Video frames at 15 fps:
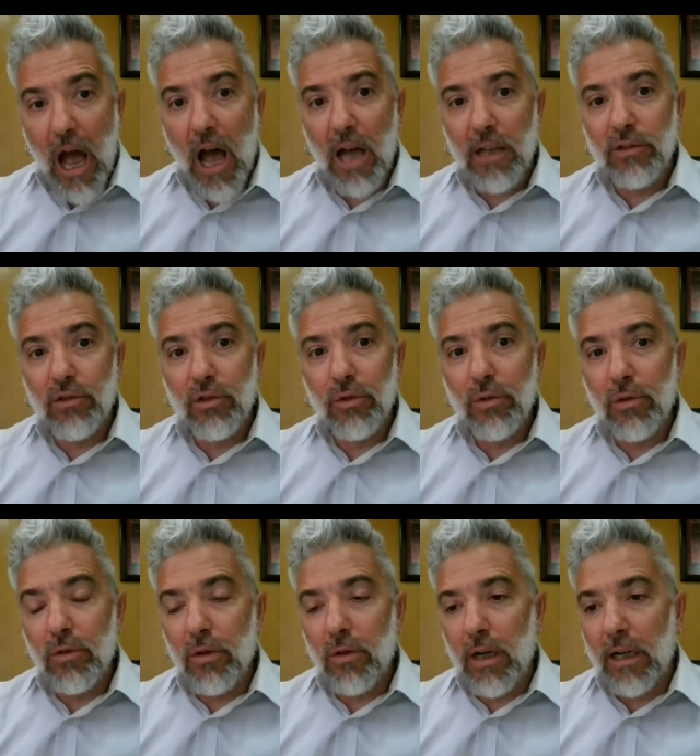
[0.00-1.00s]
and
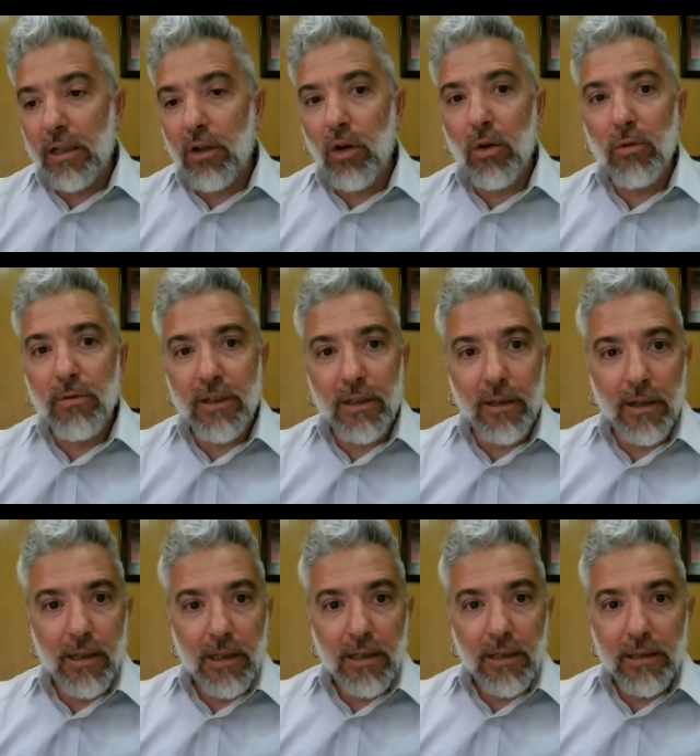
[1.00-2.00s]
to uncover
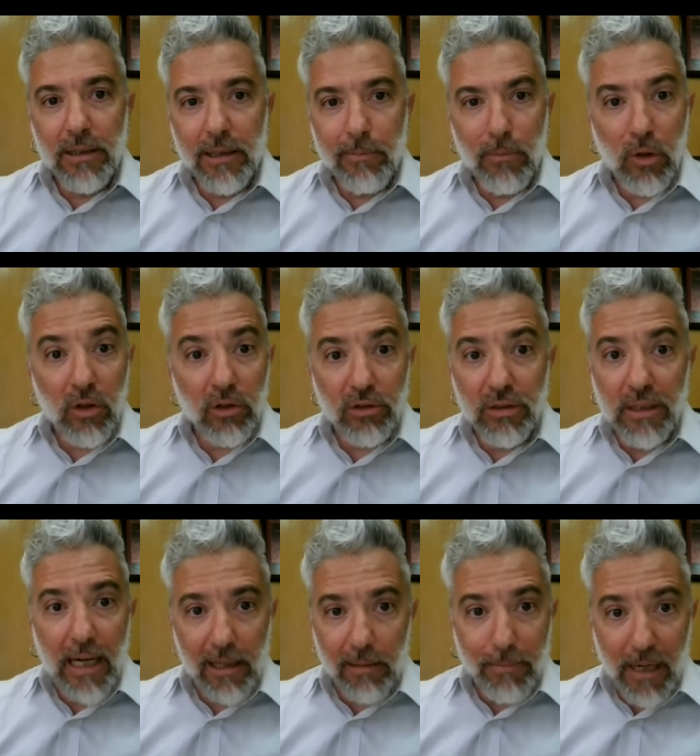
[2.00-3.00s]
the most
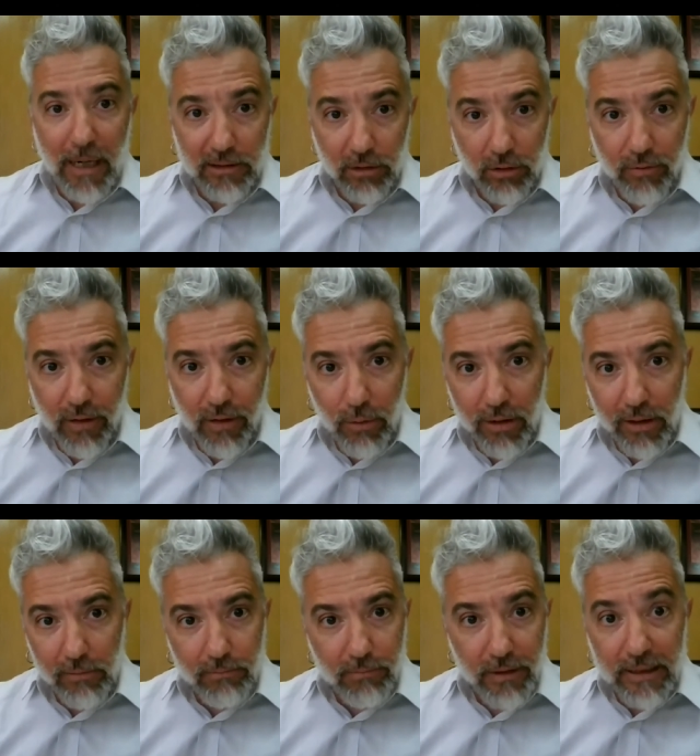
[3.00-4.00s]
dark parts of
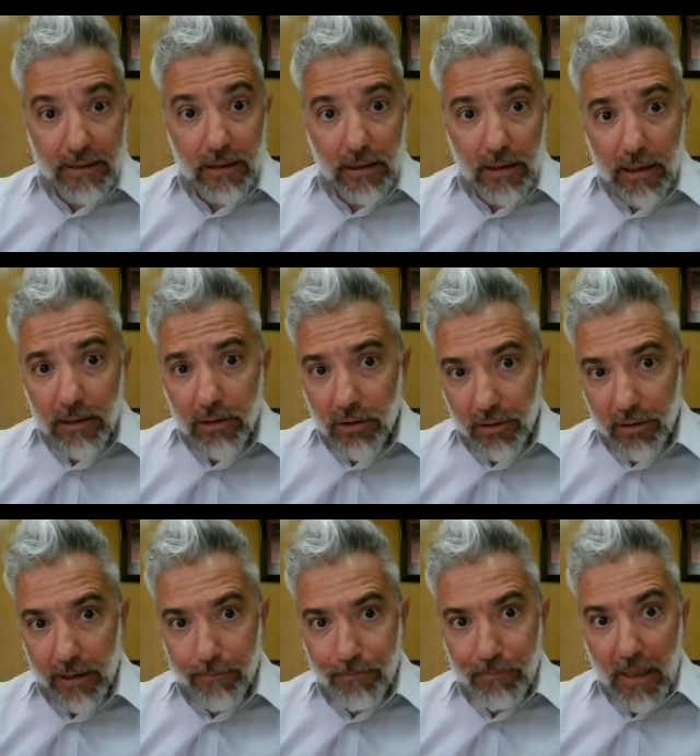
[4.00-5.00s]
our recent
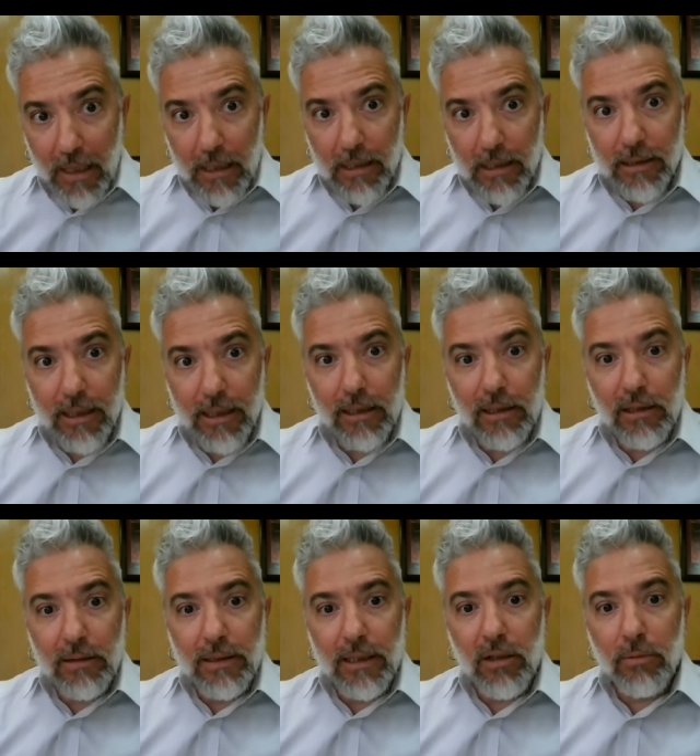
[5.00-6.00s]
history,
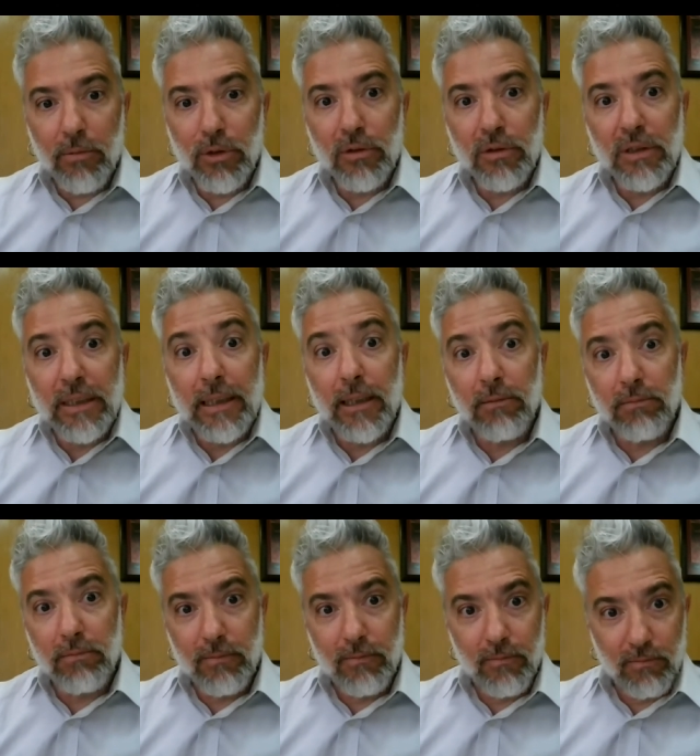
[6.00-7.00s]
then the
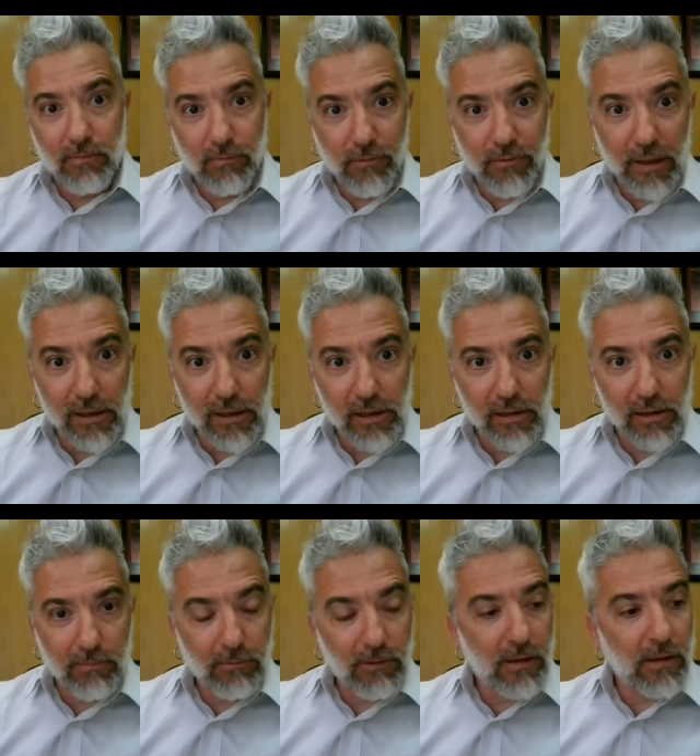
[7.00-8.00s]
community
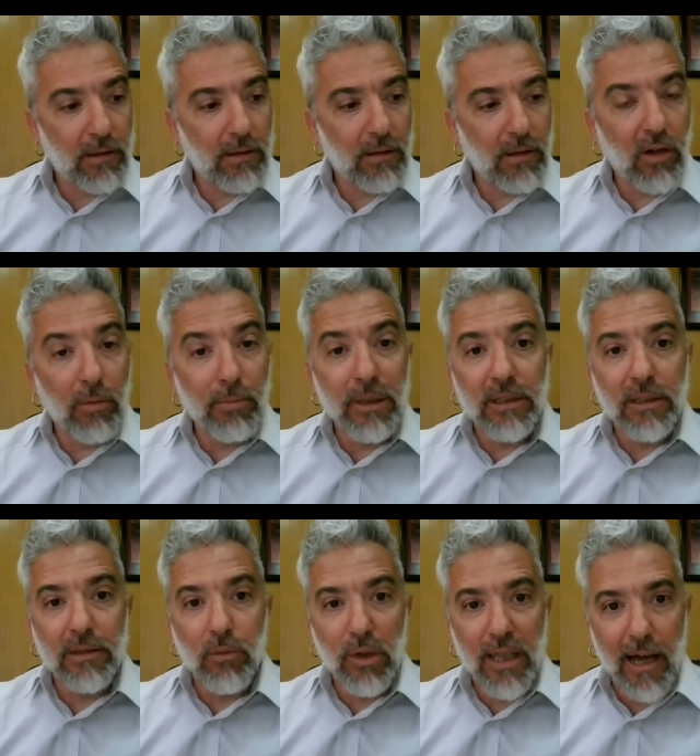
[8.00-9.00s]
feels
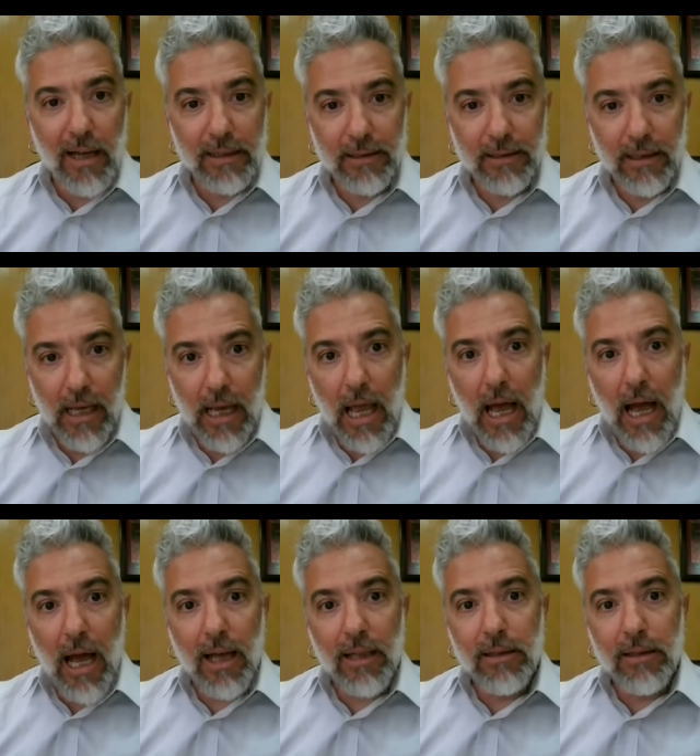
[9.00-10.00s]
committed with us.
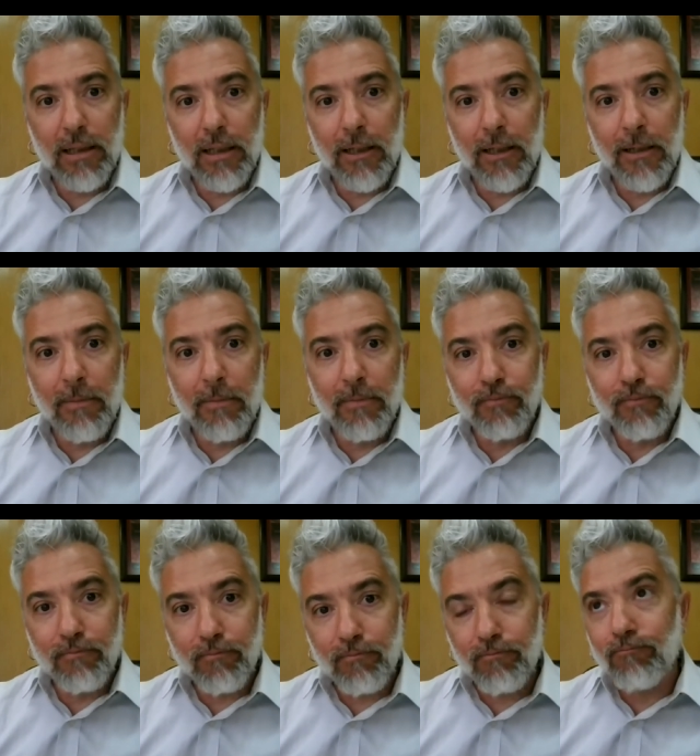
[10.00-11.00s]
And uh,
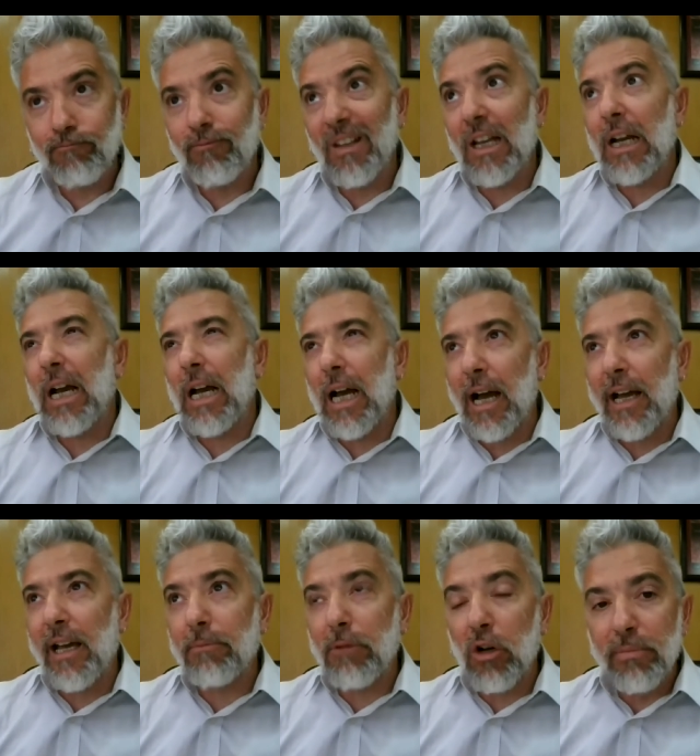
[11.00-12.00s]
I
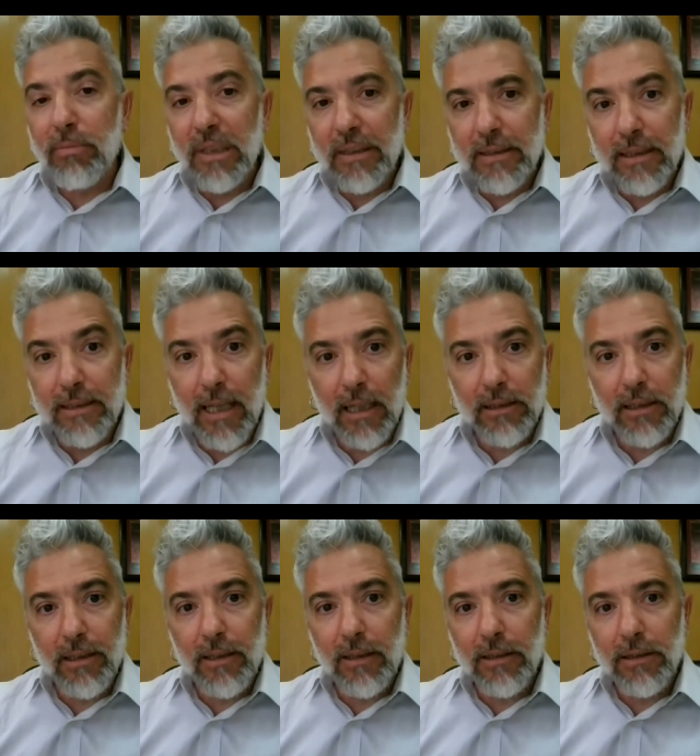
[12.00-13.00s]
am convinced that
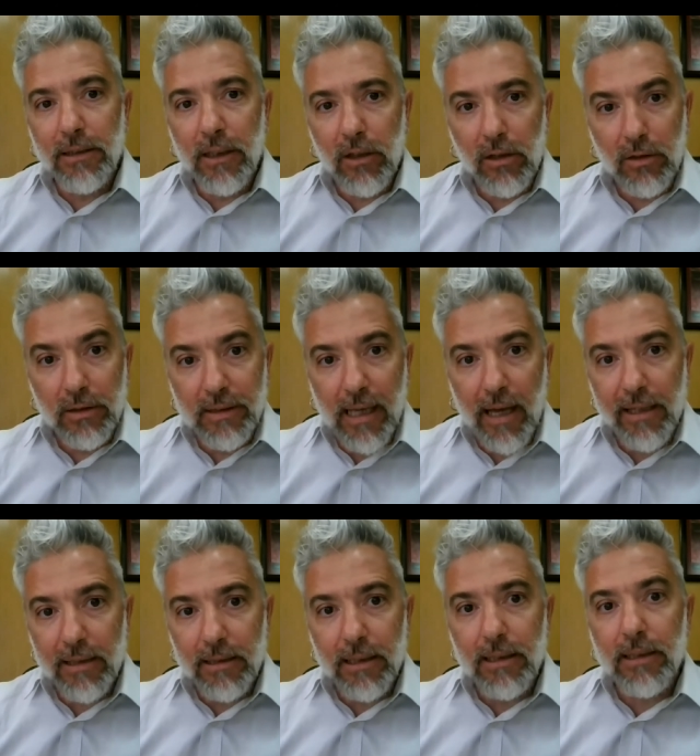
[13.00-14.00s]
uh, young
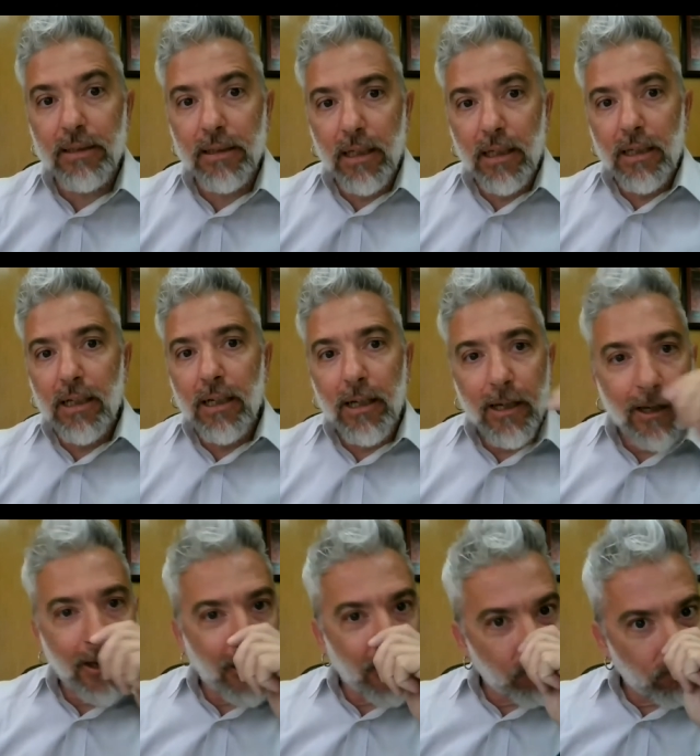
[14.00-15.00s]
scientists
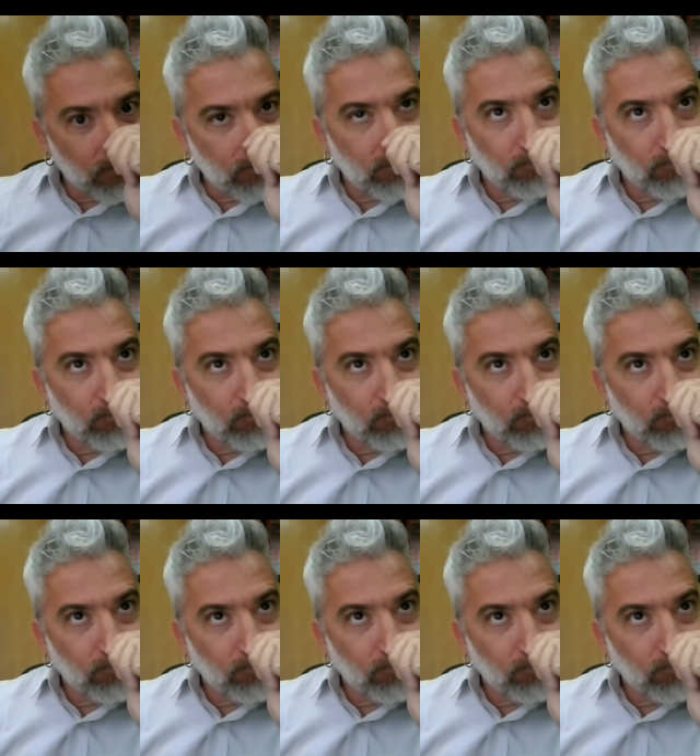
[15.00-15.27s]
um,